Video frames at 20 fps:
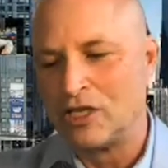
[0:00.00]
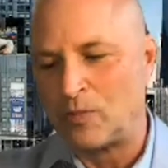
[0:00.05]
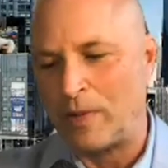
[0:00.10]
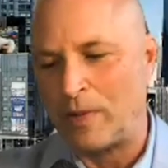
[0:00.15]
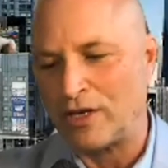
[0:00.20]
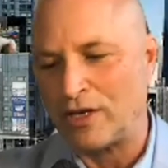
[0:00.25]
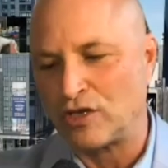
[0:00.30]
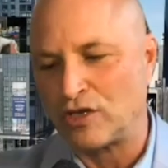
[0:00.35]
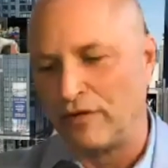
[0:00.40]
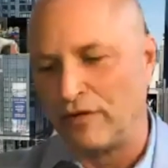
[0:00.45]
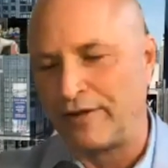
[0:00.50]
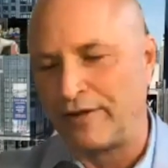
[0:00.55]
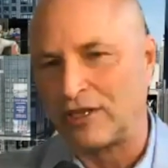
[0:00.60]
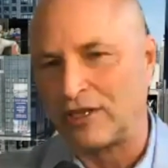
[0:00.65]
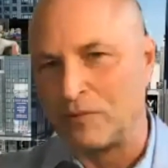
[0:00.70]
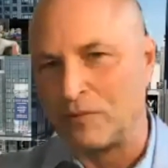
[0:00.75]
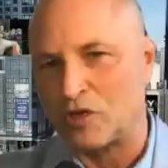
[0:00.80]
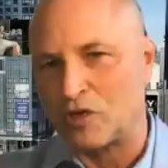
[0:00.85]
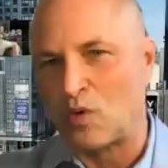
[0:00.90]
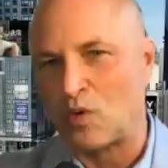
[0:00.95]
Special
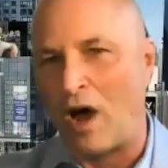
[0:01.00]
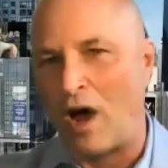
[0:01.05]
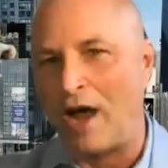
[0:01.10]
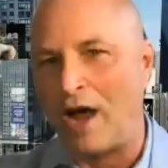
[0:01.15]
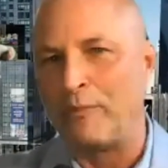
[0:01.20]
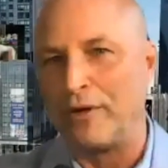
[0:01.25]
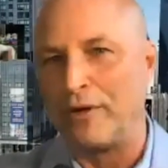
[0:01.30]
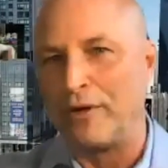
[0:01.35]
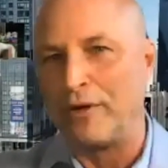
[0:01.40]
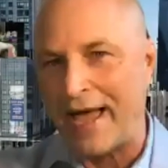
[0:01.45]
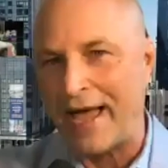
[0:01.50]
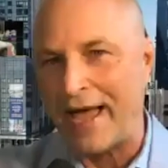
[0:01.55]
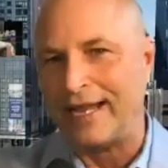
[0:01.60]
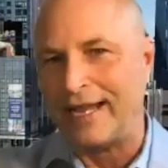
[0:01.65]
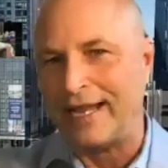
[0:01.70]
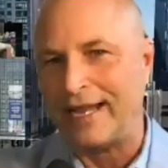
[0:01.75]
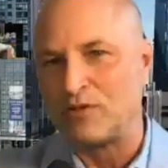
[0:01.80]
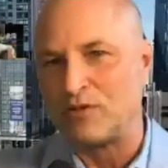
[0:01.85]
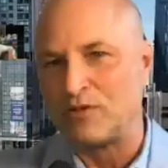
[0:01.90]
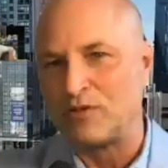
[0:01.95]
Victims Squad, but that
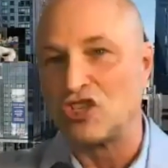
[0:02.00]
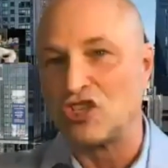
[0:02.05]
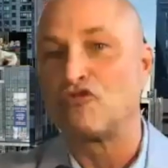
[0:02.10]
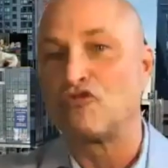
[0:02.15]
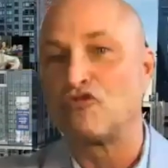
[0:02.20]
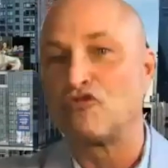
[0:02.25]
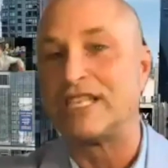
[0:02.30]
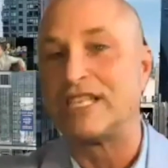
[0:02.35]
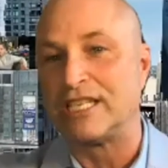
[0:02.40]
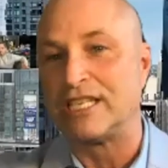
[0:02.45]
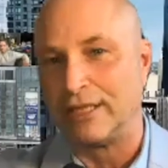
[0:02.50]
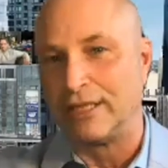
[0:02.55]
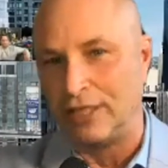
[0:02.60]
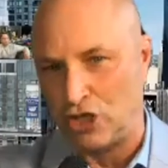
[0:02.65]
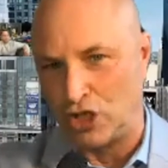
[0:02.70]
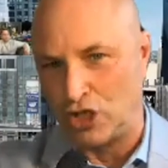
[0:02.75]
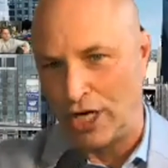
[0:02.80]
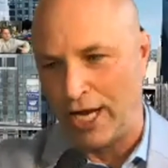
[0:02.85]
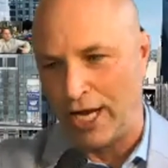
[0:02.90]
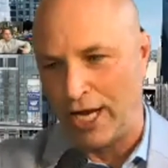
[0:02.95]
has just recently
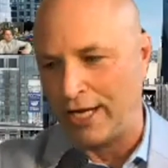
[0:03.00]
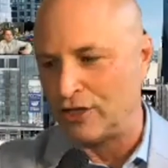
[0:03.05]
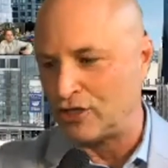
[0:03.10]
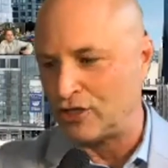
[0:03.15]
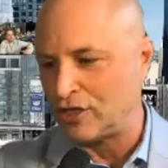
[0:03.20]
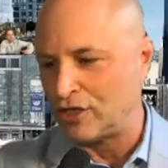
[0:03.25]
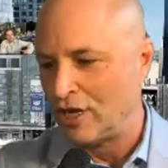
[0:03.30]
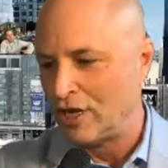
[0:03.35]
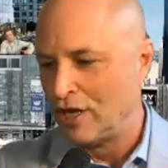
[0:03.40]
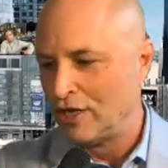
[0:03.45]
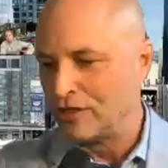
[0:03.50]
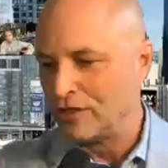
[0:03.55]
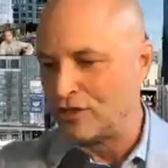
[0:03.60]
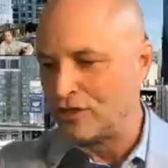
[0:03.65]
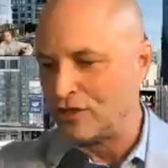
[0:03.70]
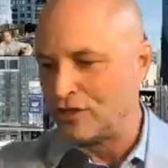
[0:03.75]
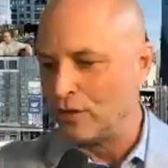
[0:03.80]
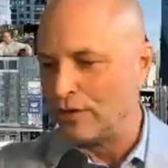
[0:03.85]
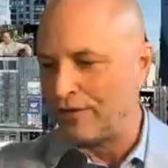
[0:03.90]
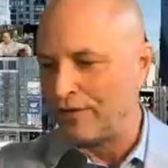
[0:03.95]
changed
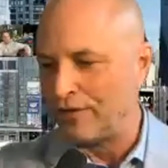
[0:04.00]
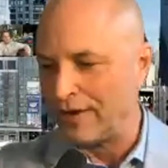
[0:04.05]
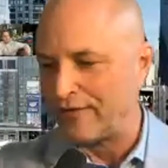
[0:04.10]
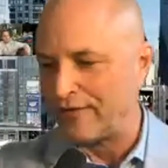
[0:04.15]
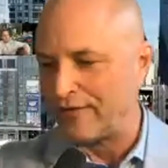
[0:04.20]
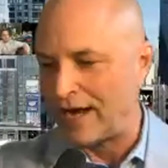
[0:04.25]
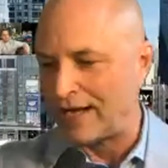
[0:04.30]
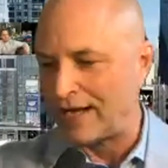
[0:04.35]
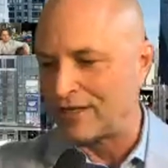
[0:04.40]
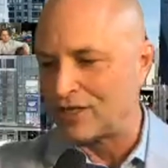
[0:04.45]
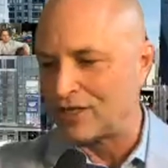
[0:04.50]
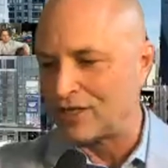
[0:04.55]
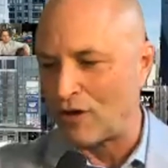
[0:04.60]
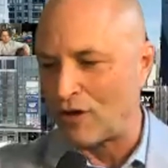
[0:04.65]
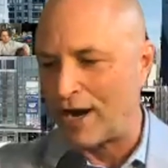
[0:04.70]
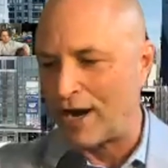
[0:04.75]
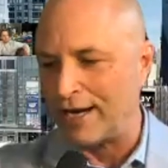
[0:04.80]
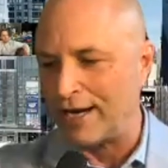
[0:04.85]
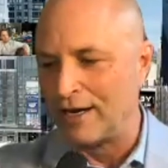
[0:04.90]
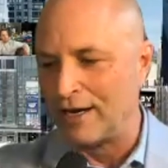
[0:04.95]
to, if I've got this
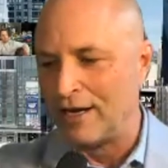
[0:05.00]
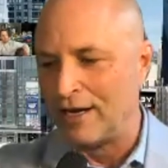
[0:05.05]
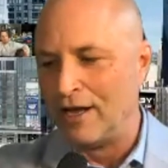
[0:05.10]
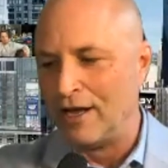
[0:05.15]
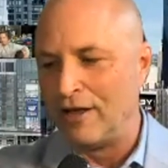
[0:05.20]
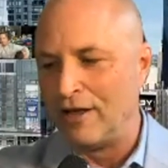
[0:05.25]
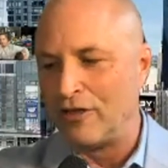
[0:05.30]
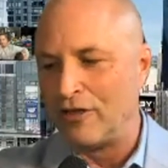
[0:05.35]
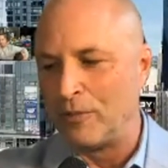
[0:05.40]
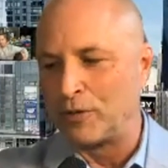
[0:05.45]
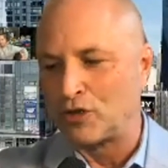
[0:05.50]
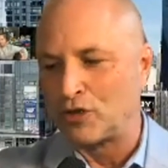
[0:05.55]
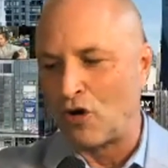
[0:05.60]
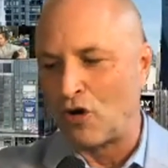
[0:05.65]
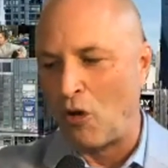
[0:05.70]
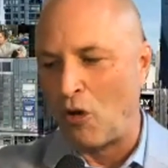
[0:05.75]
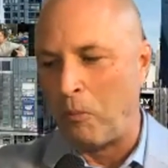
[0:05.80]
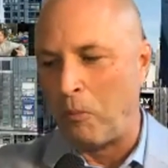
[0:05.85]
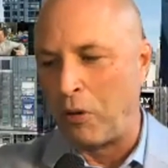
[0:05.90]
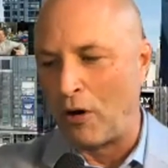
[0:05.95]
right, the
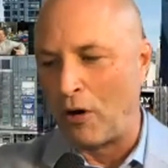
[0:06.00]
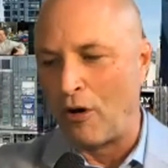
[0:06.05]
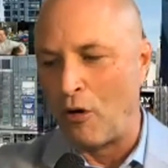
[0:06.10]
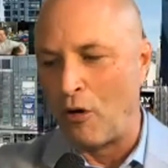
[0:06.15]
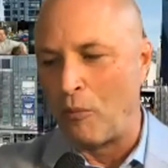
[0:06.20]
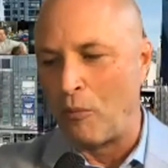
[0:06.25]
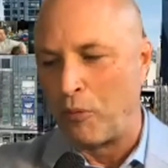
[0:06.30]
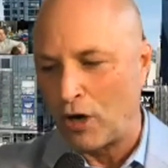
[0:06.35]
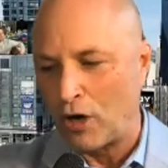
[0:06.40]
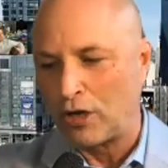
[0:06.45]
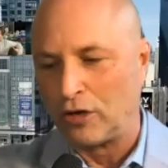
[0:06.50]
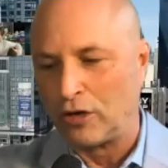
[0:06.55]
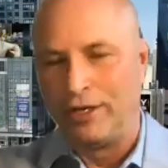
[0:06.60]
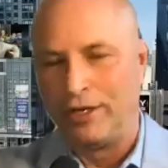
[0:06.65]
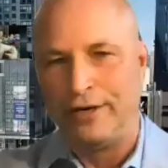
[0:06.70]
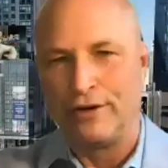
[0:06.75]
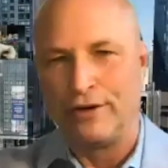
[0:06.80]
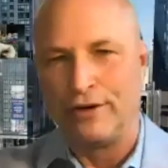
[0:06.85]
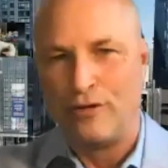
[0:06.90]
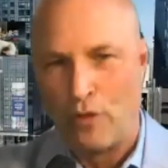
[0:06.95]
Patrol Borough
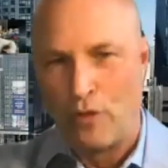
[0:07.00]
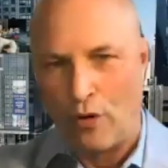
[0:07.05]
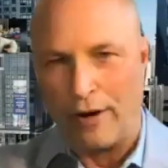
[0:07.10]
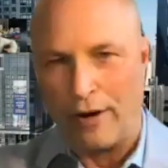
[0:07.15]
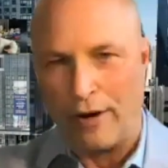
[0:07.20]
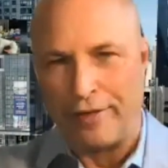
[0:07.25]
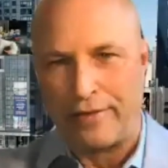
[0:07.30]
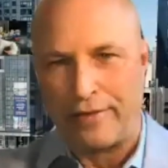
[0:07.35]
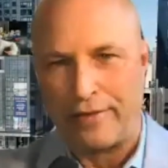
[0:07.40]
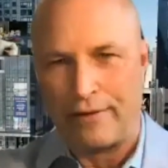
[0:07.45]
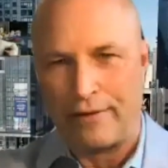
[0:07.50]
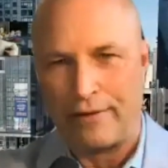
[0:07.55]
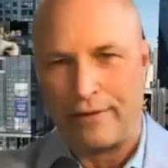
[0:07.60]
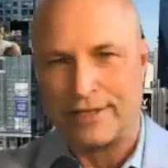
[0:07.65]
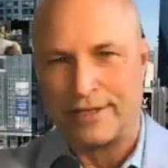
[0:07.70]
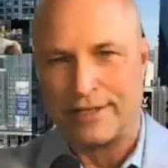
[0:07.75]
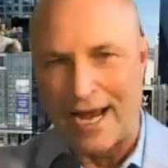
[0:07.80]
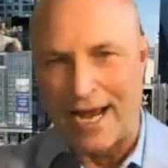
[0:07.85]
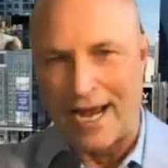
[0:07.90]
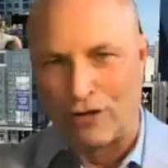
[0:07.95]
Brooklyn North.
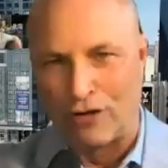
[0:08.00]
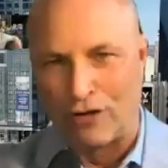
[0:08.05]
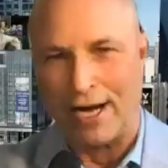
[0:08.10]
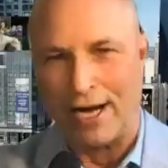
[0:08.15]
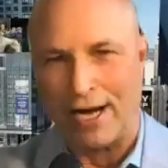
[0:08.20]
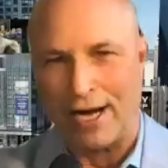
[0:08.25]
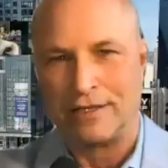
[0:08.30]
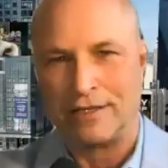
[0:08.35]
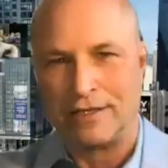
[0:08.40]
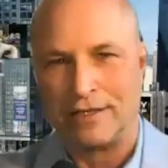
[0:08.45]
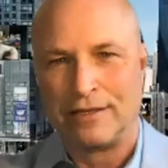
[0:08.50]
Is that correct?